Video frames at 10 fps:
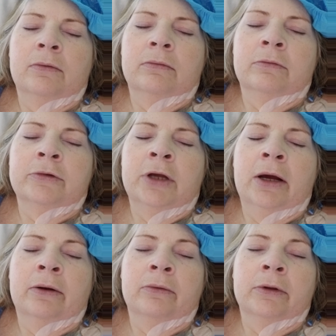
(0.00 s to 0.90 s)
we
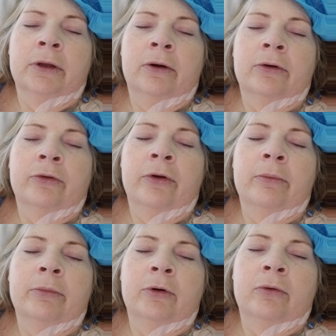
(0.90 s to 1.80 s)
had a really hard
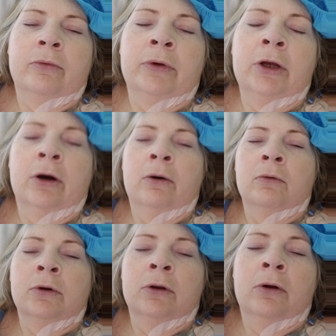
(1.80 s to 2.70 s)
time, but we got
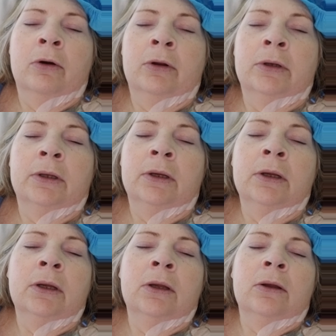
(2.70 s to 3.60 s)
one on.
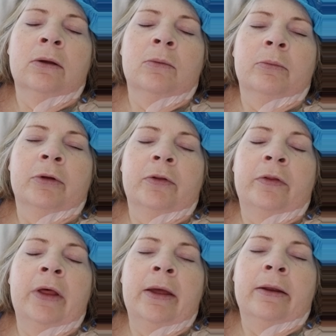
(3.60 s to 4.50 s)
But
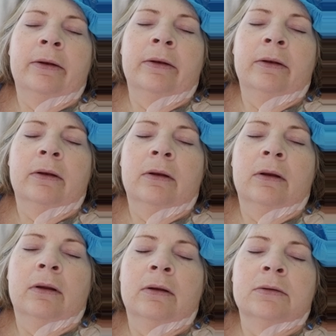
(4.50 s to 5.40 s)
then,
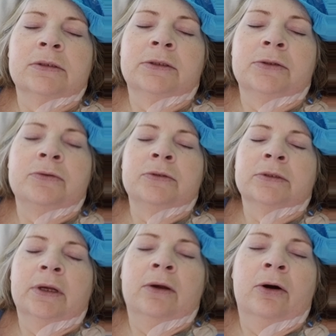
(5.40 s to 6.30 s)
as soon as
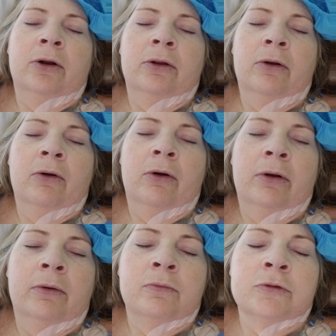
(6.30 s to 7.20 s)
I got it
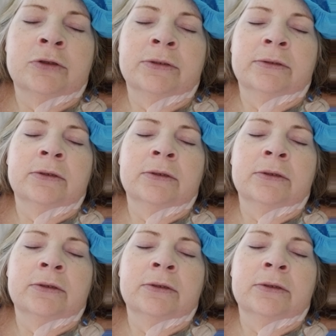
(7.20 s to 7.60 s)
on and was